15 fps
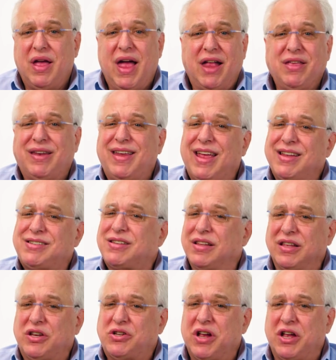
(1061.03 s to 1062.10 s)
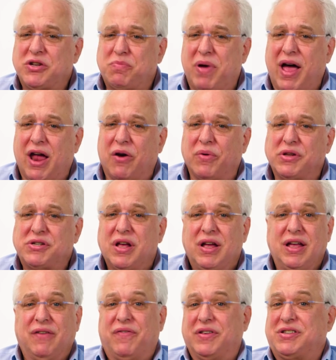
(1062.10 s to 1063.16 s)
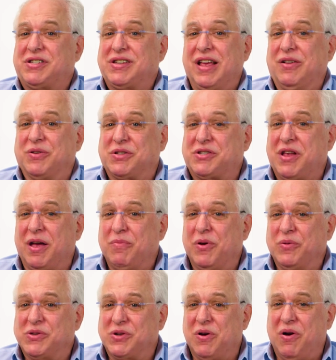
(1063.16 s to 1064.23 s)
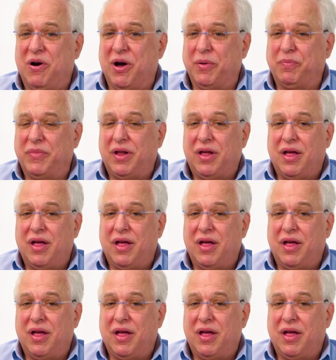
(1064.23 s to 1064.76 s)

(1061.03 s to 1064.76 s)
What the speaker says: and you'd instantly change batteries if a single segment was gone.